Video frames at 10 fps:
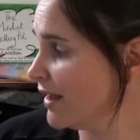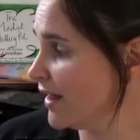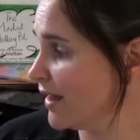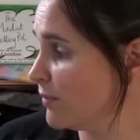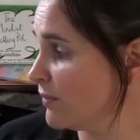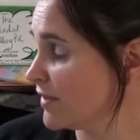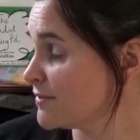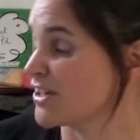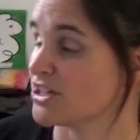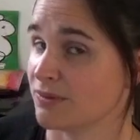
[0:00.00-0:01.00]

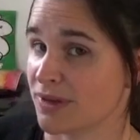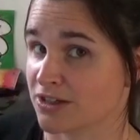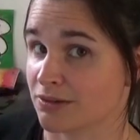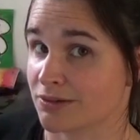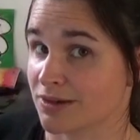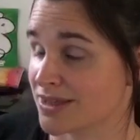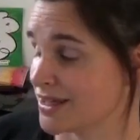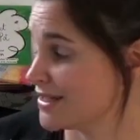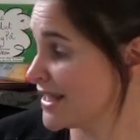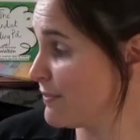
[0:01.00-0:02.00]
especially when you're
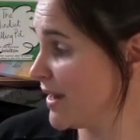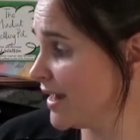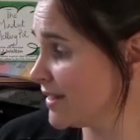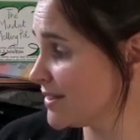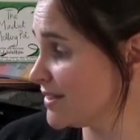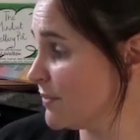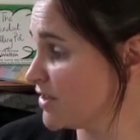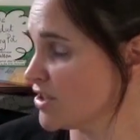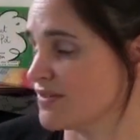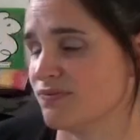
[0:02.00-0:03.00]
hitting setbacks,
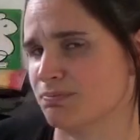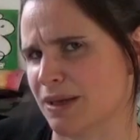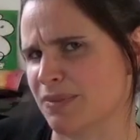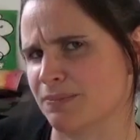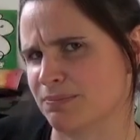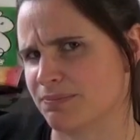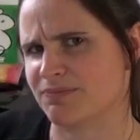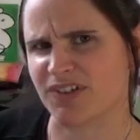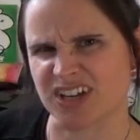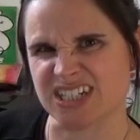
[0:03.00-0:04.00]
but just maybe
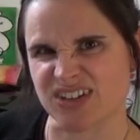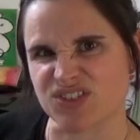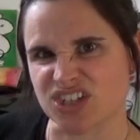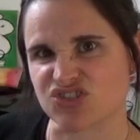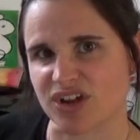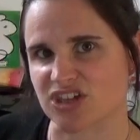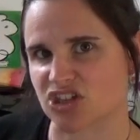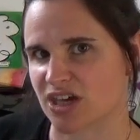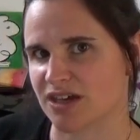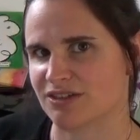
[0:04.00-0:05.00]
find a different
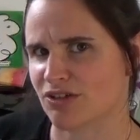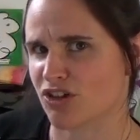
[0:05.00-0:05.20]
strategy.